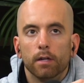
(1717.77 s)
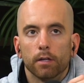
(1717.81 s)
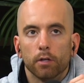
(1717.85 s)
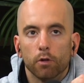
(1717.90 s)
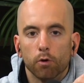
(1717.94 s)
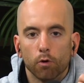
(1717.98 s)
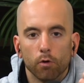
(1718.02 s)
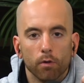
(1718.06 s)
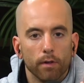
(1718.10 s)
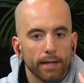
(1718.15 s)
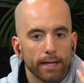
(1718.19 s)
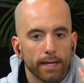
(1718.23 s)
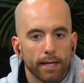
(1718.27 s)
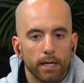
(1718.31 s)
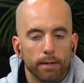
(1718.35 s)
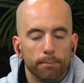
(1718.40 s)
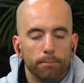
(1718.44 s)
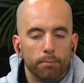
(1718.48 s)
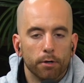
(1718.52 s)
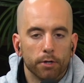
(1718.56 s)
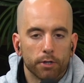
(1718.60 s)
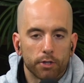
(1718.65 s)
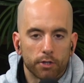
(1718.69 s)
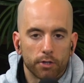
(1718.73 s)
You're only going to
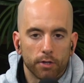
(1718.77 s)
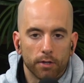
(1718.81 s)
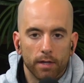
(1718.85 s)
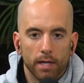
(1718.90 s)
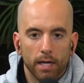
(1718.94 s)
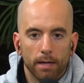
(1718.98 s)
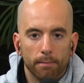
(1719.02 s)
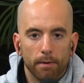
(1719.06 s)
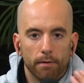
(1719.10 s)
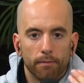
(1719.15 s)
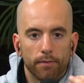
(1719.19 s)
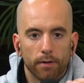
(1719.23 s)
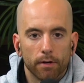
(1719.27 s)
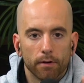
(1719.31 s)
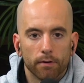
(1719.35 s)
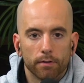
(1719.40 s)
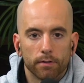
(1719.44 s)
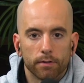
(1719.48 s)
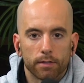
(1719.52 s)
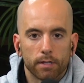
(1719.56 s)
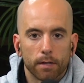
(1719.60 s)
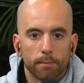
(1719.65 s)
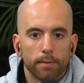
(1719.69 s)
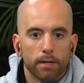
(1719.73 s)
push to them if
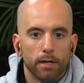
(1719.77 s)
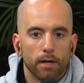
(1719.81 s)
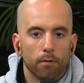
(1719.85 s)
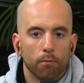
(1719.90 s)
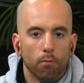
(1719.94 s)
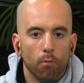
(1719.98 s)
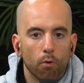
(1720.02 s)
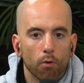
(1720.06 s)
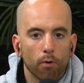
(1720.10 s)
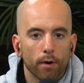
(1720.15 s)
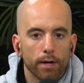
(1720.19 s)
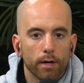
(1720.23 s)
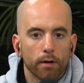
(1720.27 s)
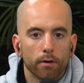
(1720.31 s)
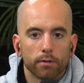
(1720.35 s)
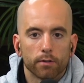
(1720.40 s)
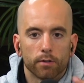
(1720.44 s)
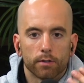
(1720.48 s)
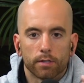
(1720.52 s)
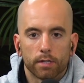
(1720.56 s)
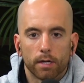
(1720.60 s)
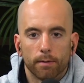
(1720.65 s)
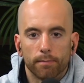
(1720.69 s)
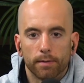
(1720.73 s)
there's something on Warriors
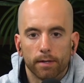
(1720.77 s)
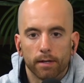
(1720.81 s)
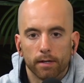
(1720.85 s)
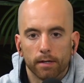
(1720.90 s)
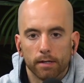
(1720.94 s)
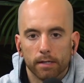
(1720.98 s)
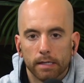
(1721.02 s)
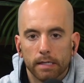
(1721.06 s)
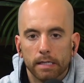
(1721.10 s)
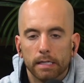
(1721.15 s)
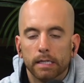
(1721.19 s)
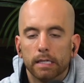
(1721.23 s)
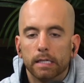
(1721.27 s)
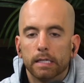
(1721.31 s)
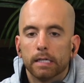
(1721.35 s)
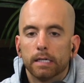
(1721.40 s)
or something